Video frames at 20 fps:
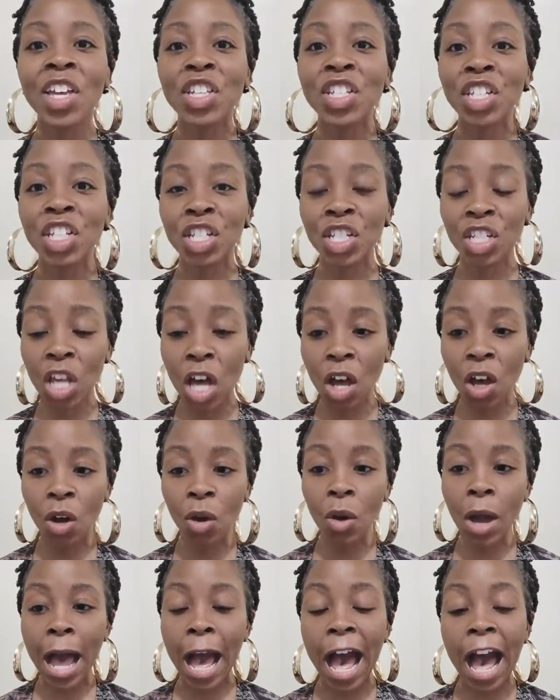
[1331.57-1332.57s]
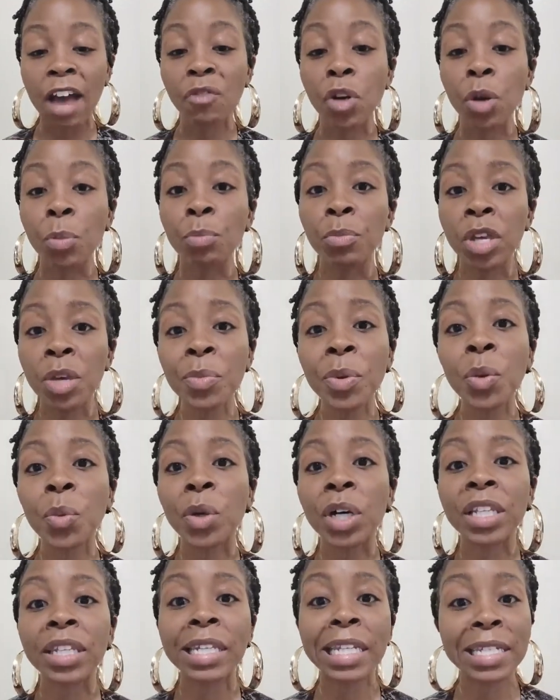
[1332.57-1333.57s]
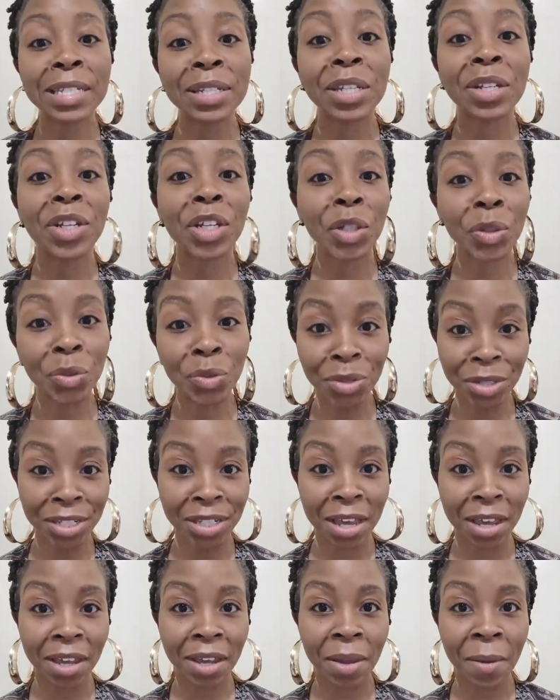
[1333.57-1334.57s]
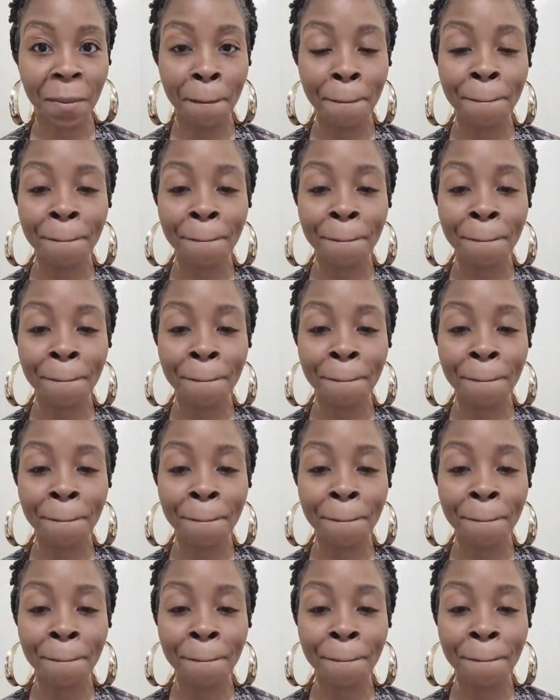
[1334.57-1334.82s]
So I remember what Lisa Nichols said.